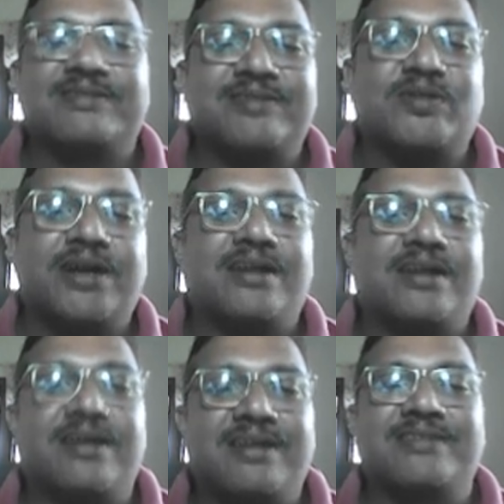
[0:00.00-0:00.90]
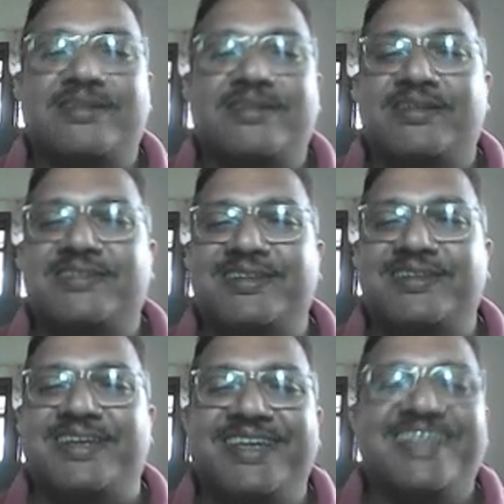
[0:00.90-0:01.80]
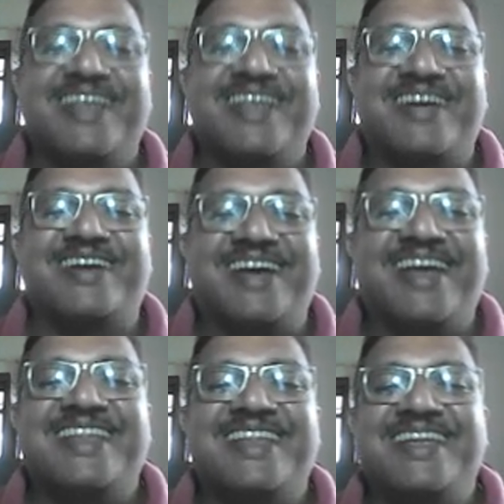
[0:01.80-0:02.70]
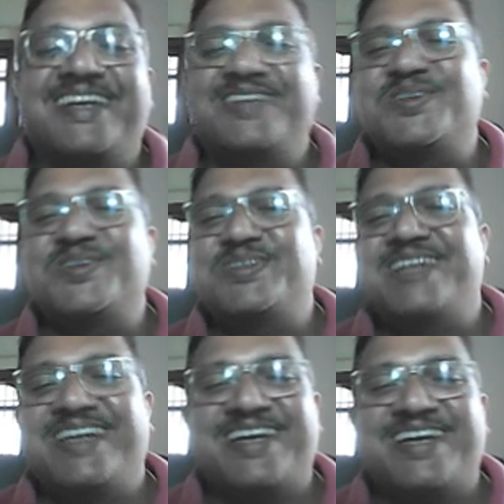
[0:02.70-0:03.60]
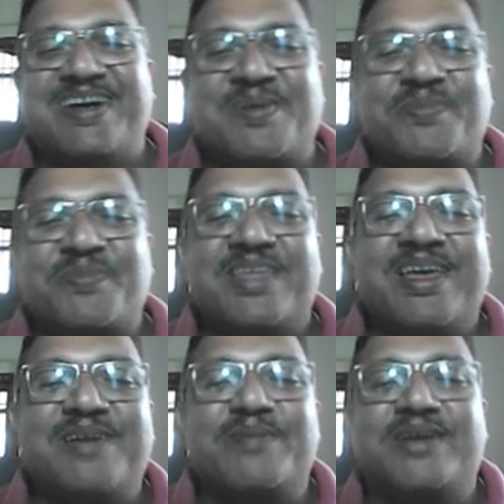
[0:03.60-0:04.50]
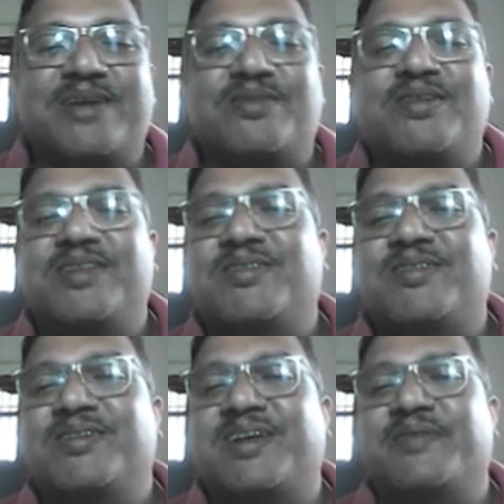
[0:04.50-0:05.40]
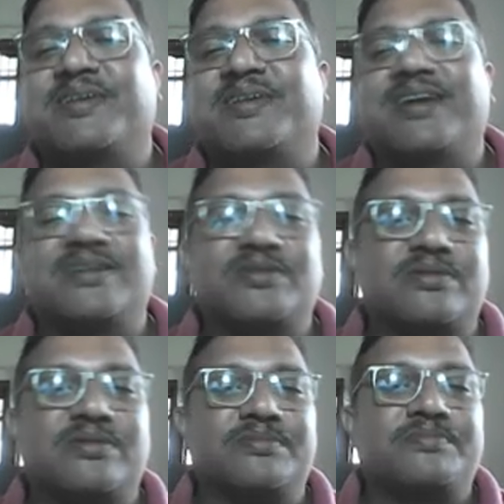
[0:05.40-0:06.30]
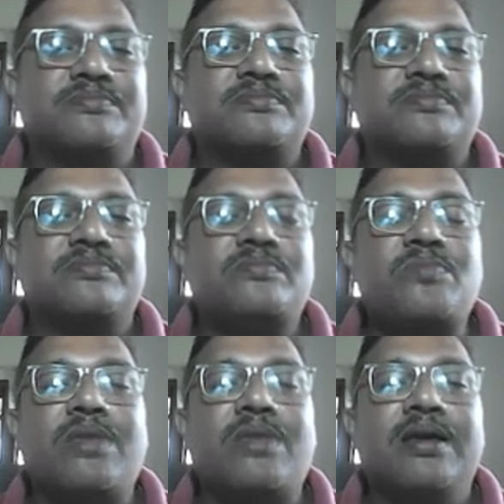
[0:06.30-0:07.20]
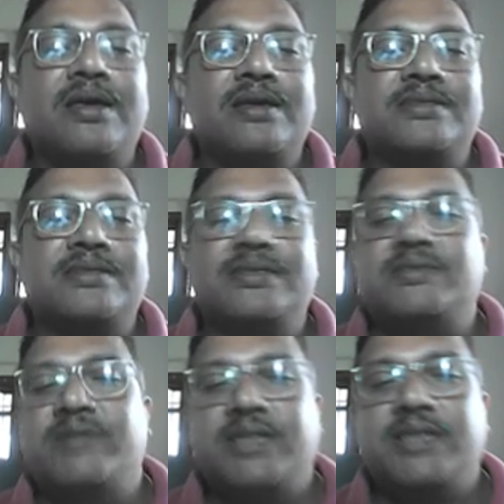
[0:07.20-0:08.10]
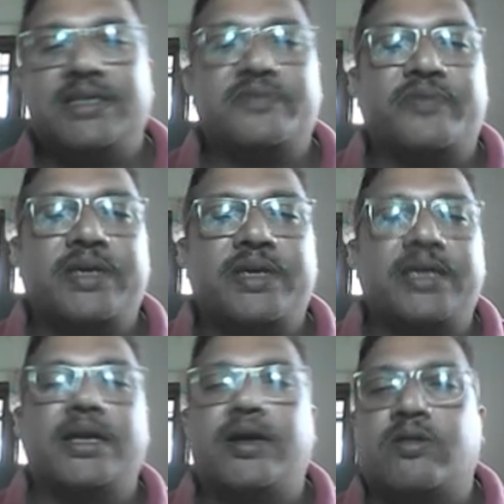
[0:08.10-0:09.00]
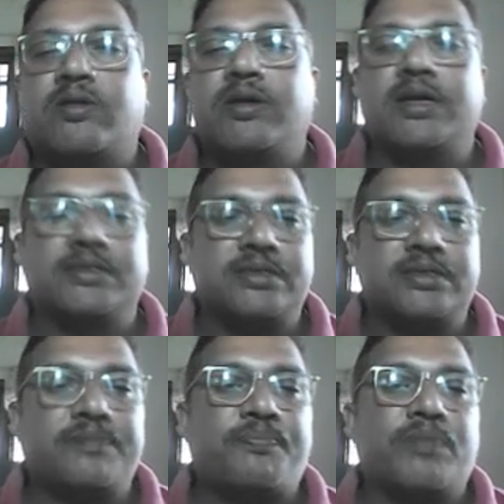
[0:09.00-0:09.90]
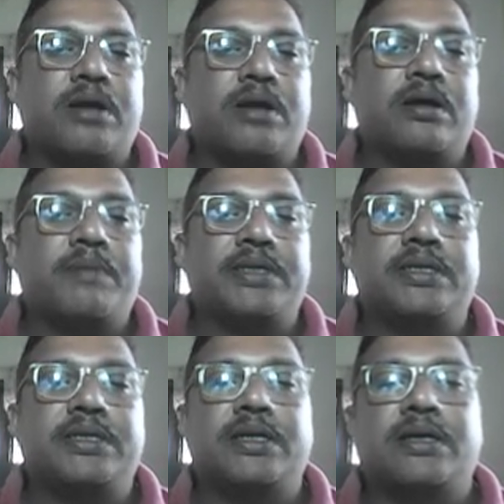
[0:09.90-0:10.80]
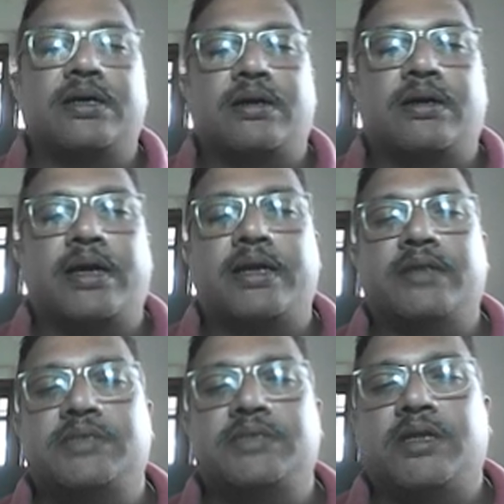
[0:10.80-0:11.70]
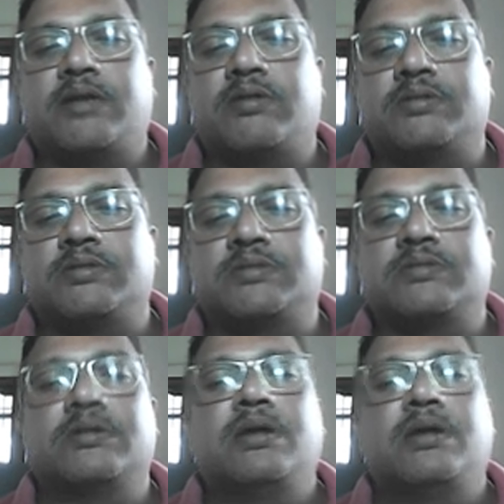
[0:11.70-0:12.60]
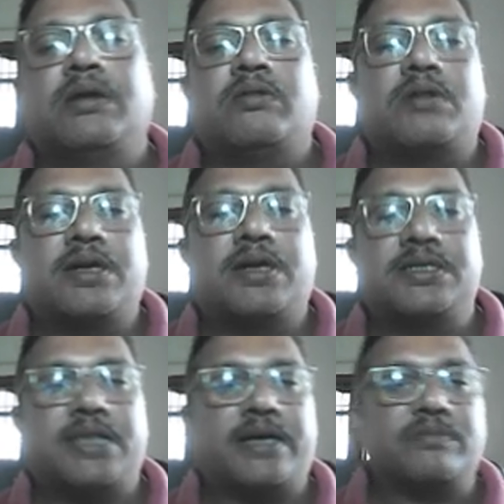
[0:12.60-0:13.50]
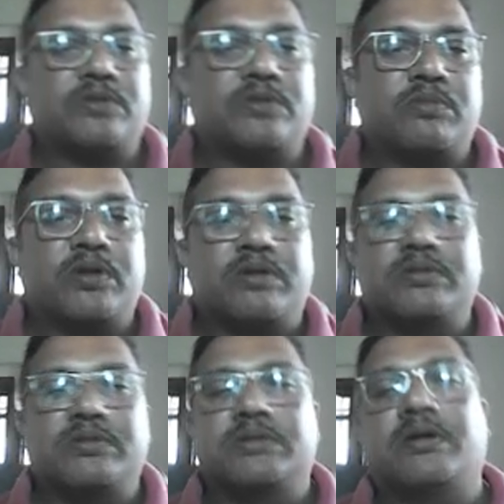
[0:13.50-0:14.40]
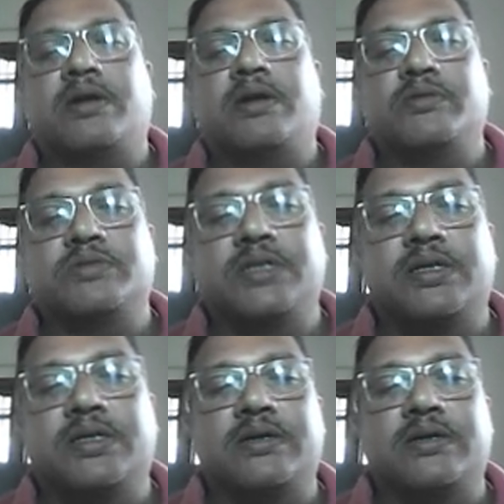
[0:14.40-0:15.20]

to get a LASIK surgery. Okay. Then it is used in microlithography also. Sixth one, that is free electron laser. Material high energy electrons, not traditional atoms or molecules, are used in